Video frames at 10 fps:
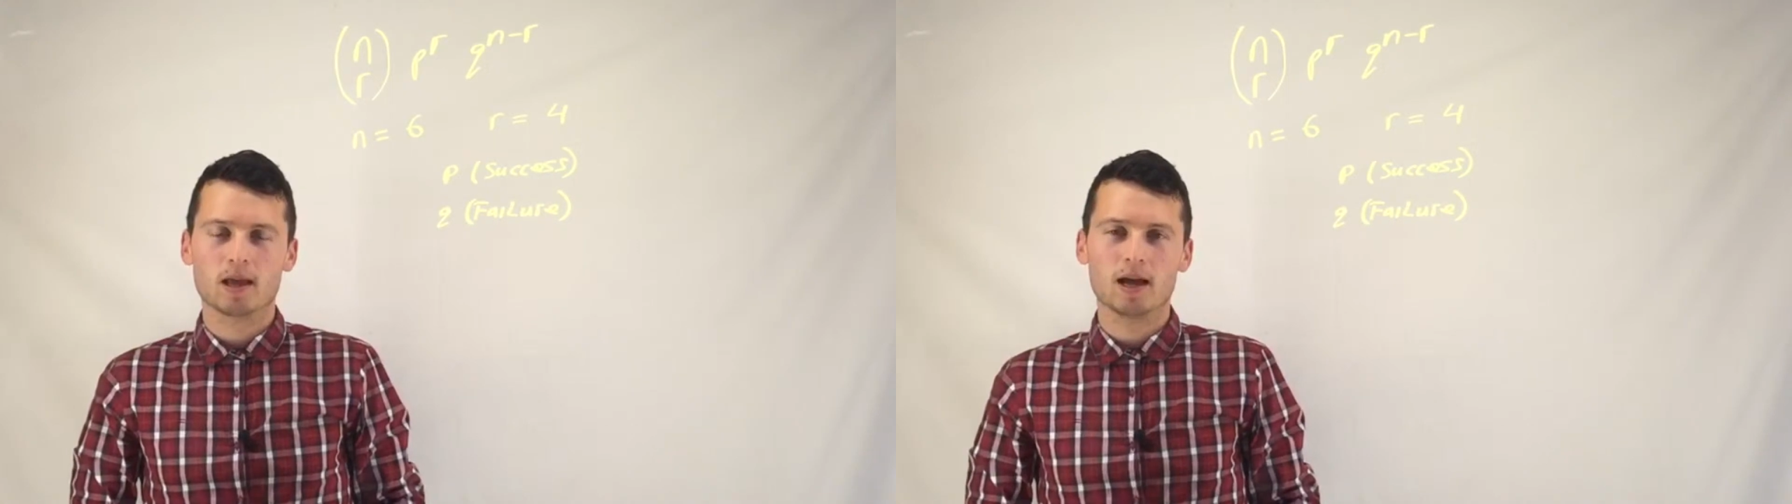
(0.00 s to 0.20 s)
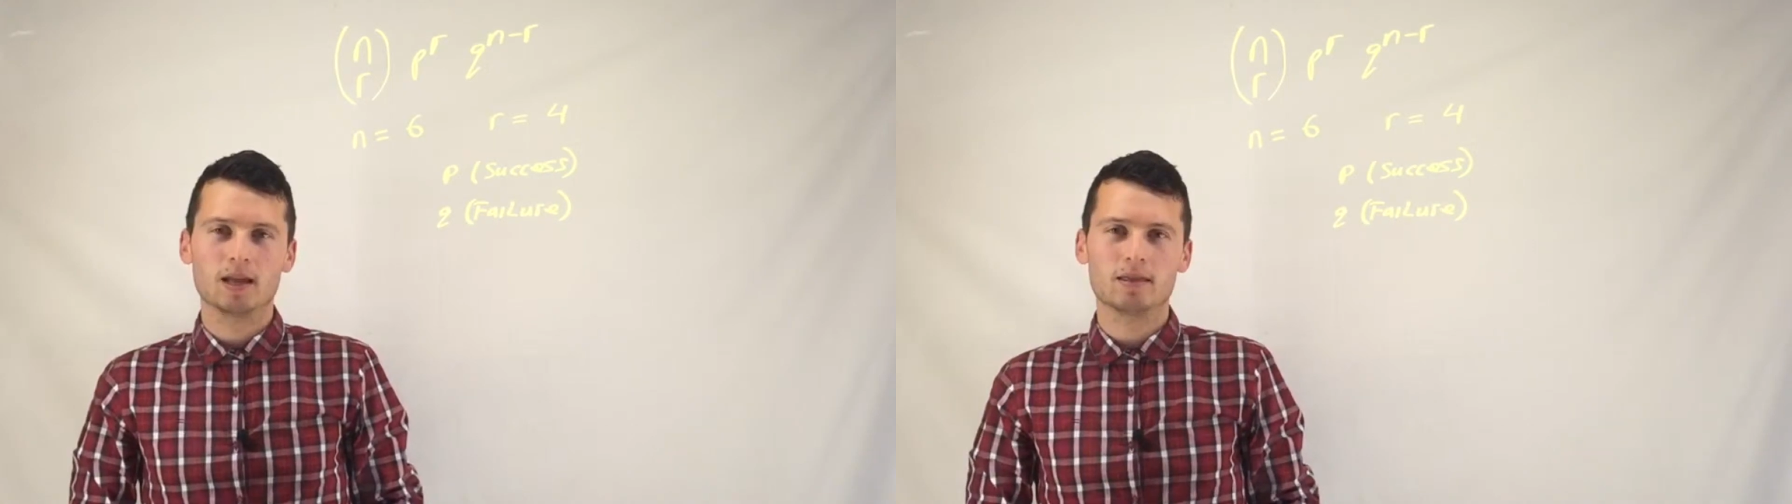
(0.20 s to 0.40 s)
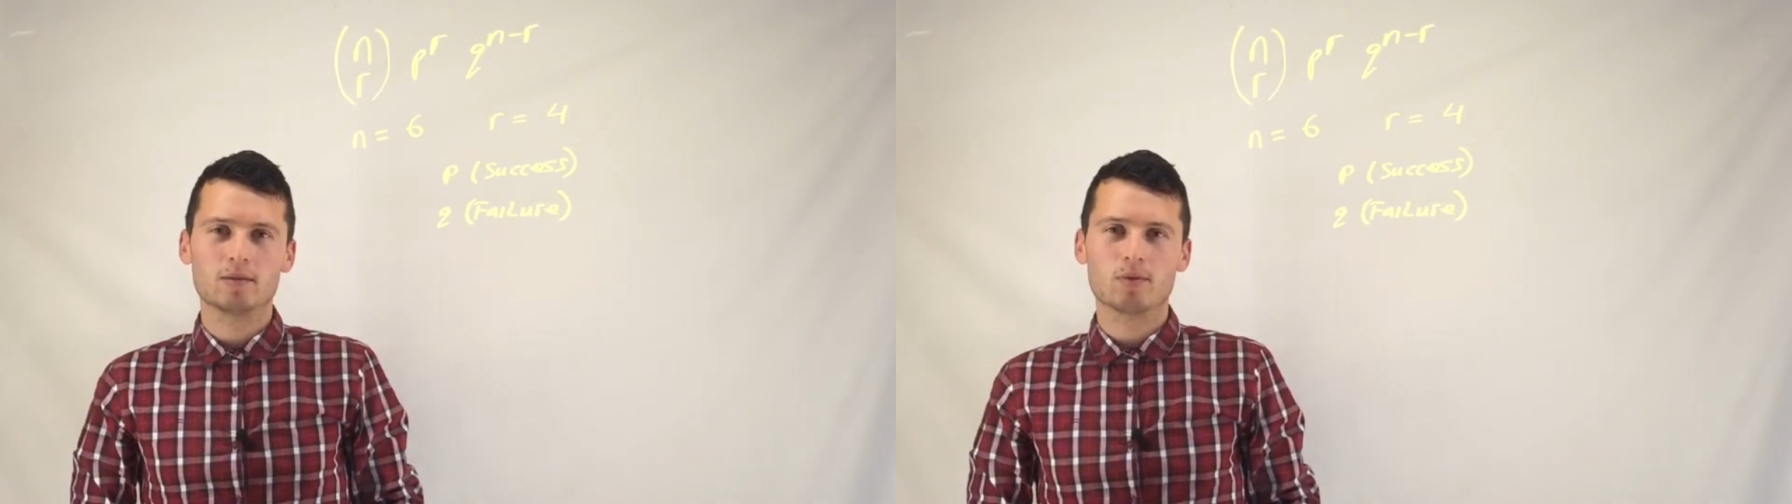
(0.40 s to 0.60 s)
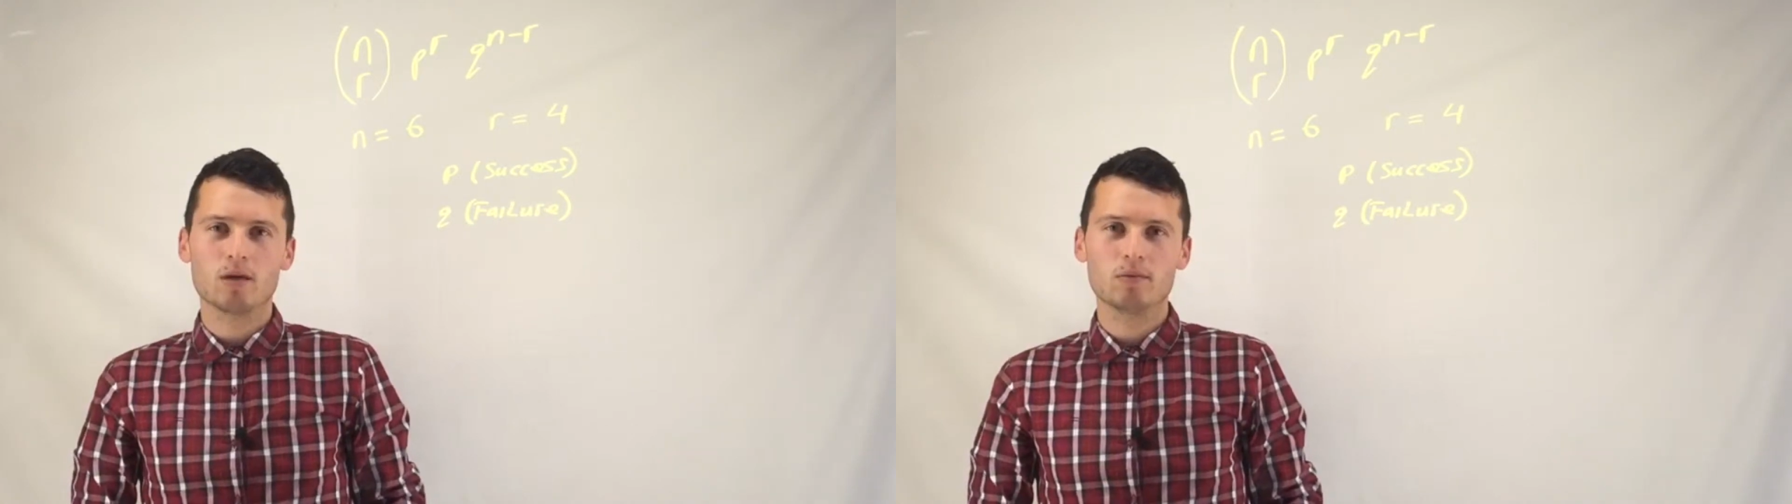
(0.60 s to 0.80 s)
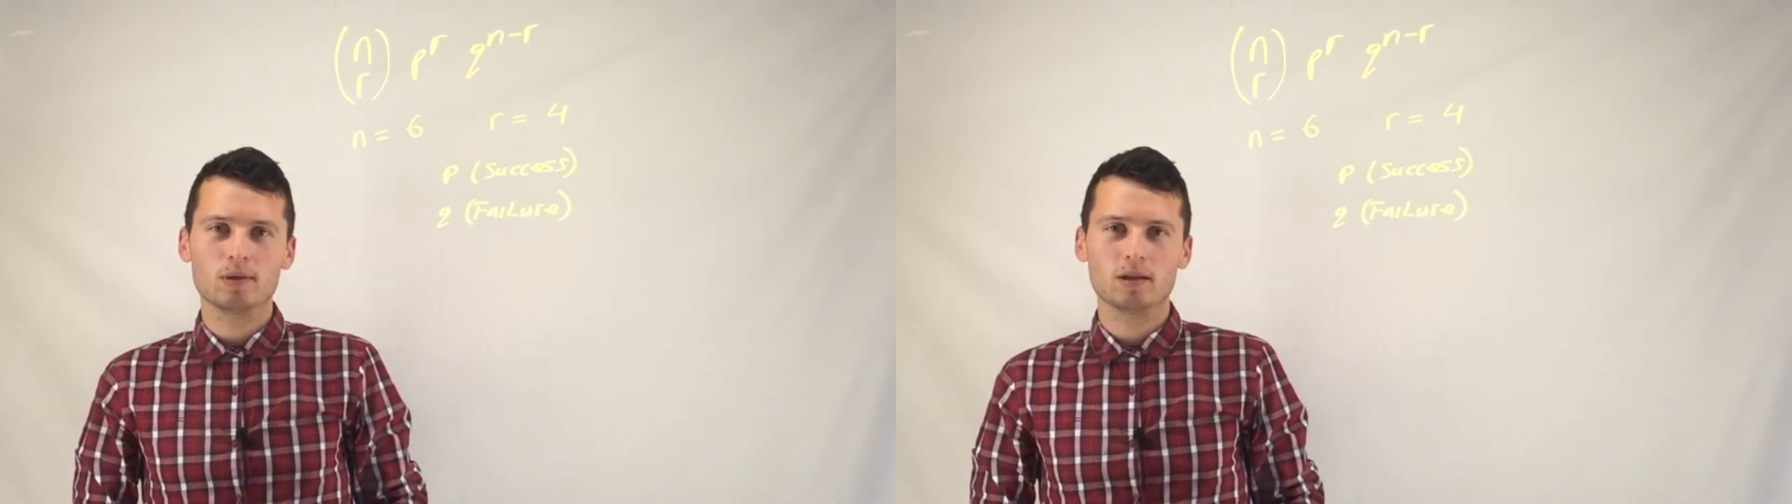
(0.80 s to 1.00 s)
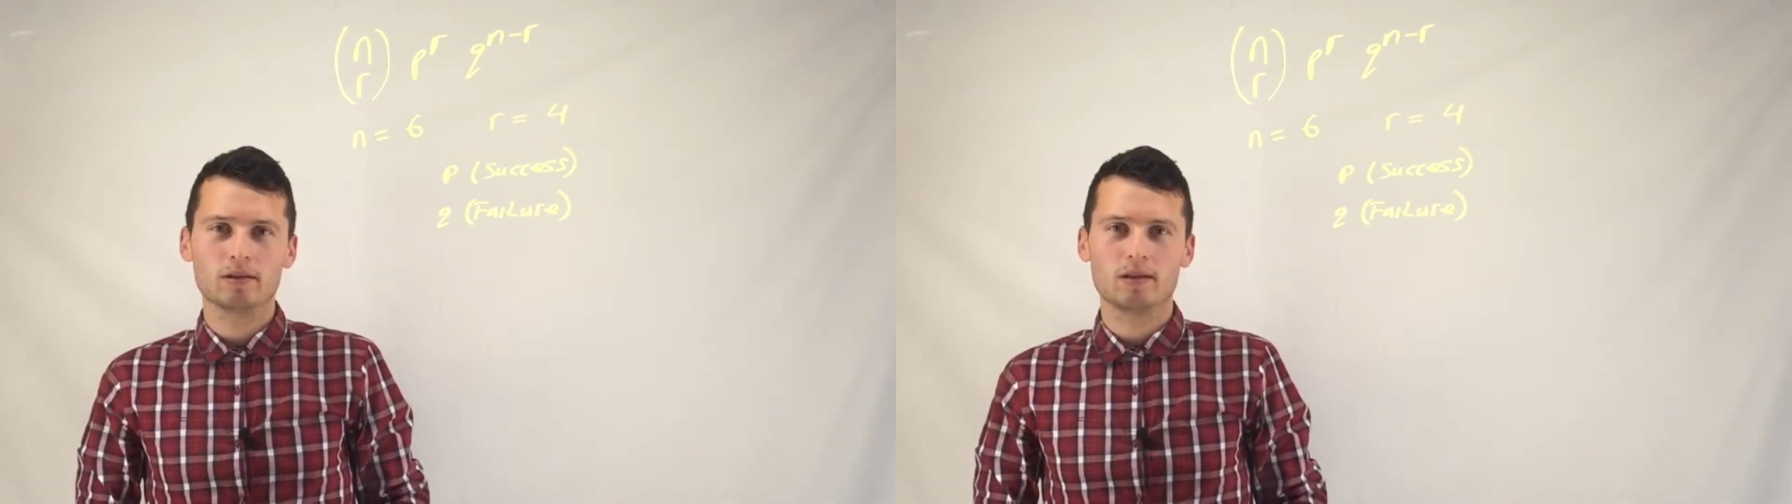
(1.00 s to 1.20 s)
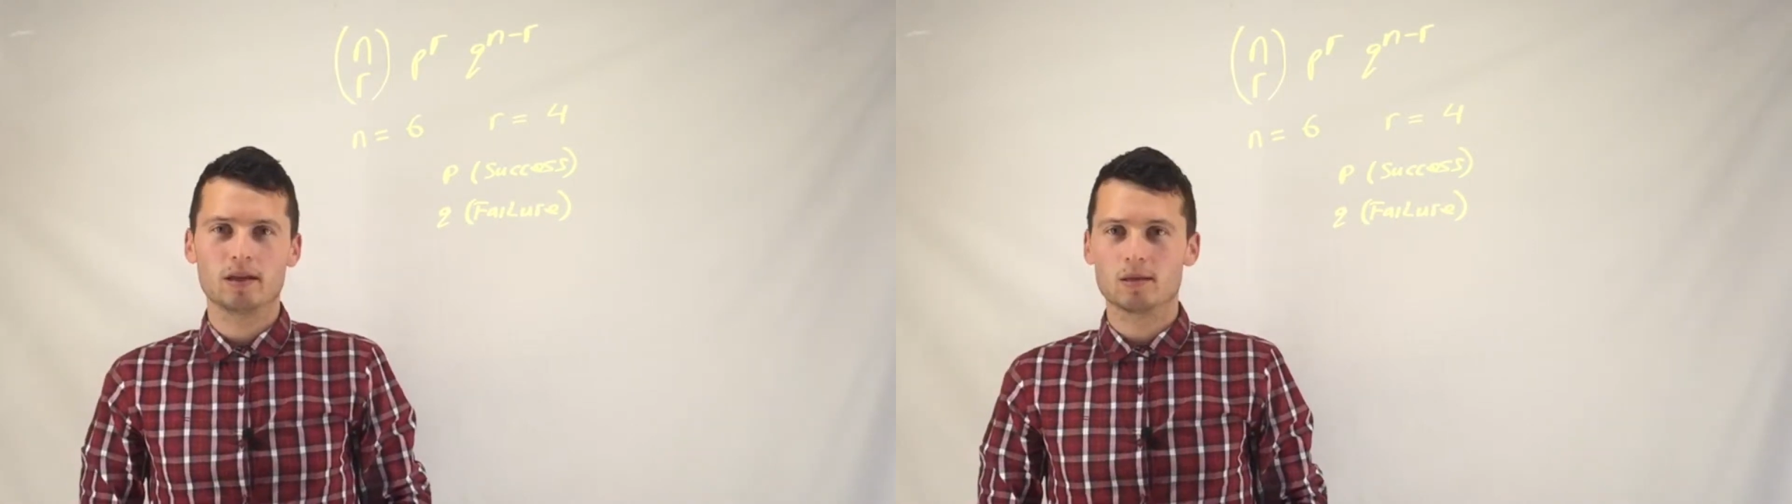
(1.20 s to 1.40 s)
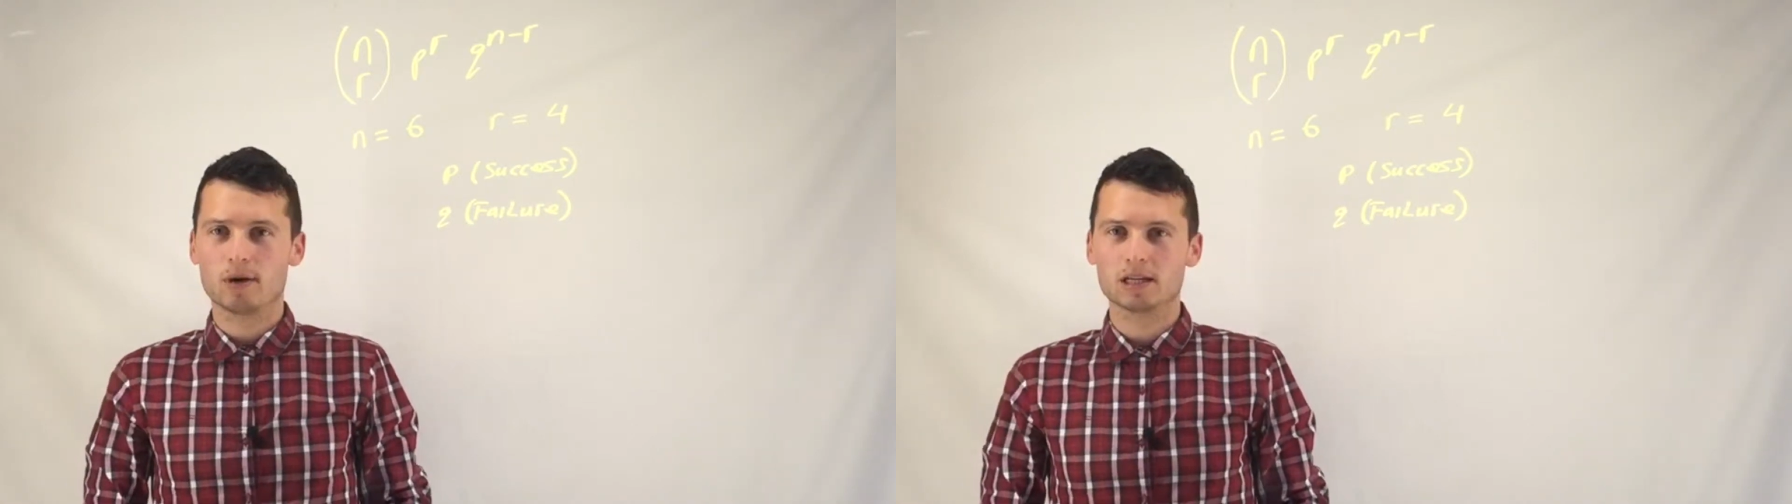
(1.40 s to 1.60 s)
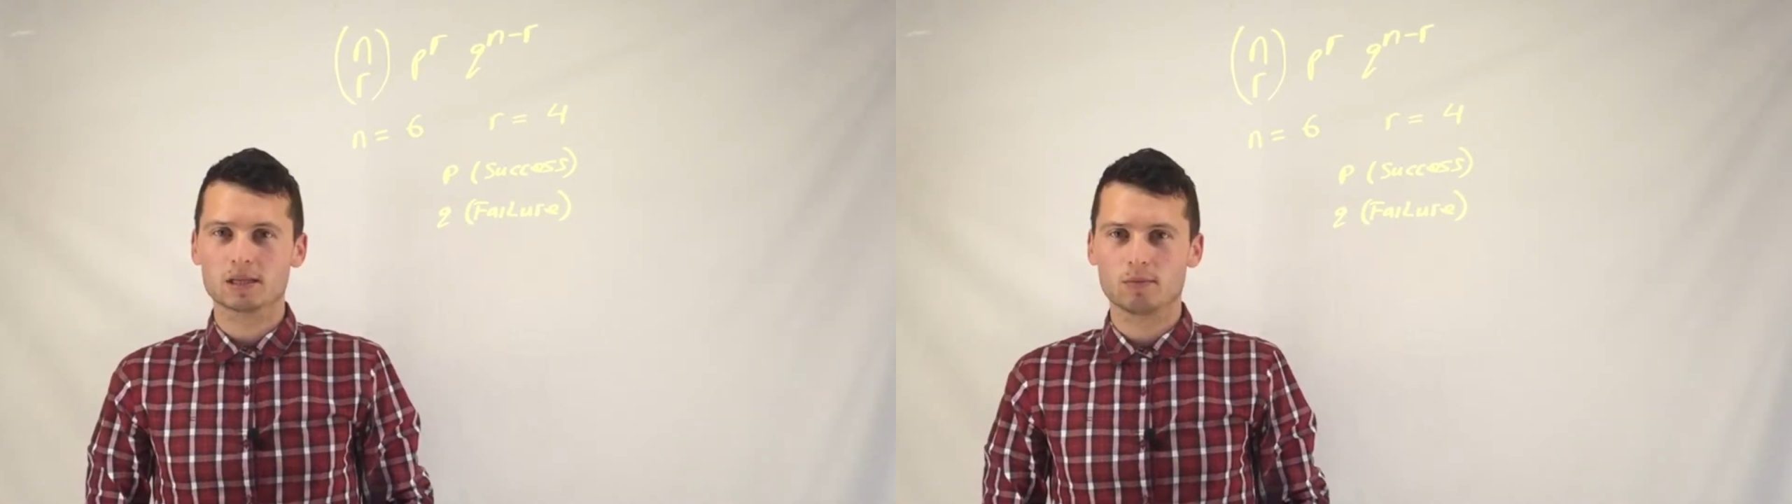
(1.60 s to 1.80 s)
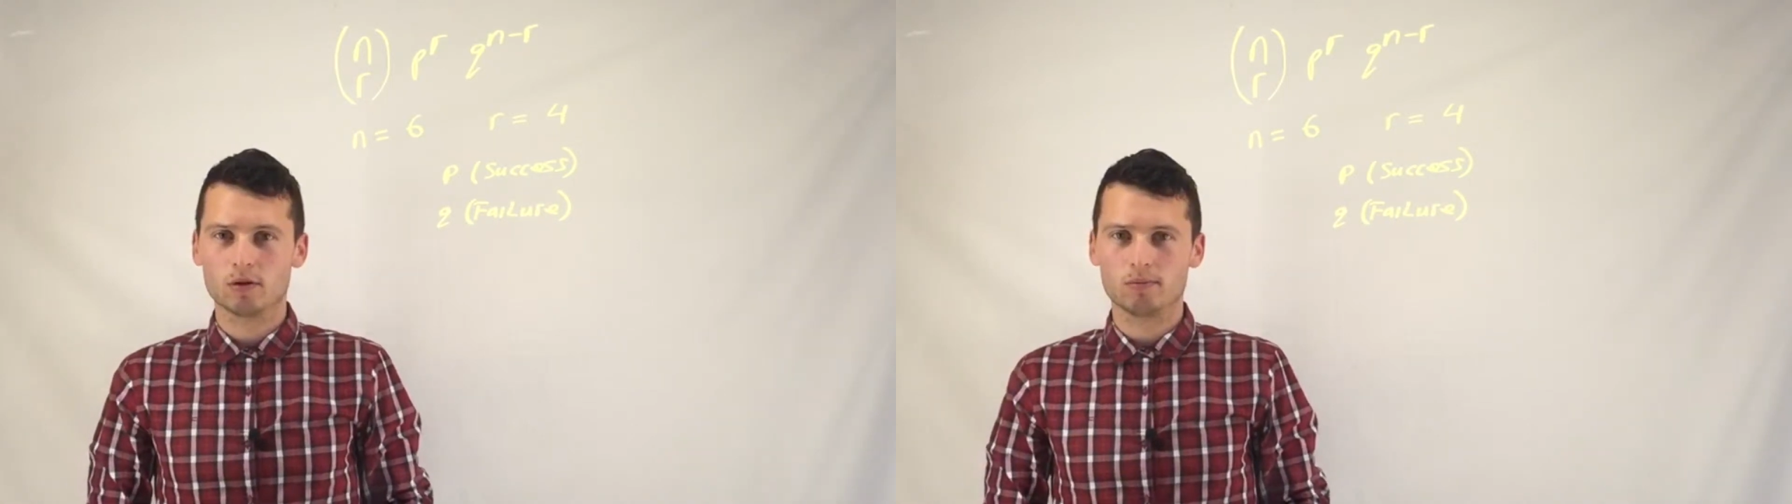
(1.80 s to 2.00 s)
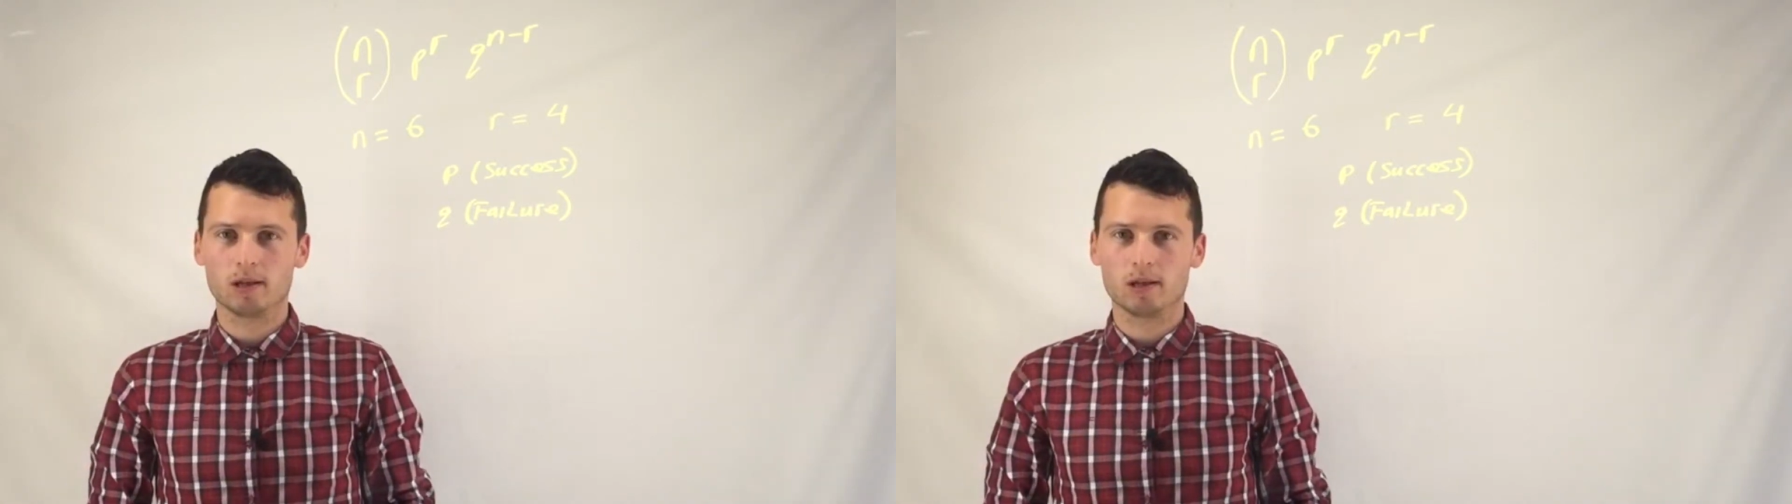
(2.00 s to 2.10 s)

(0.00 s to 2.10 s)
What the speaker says: and the probability that the basketball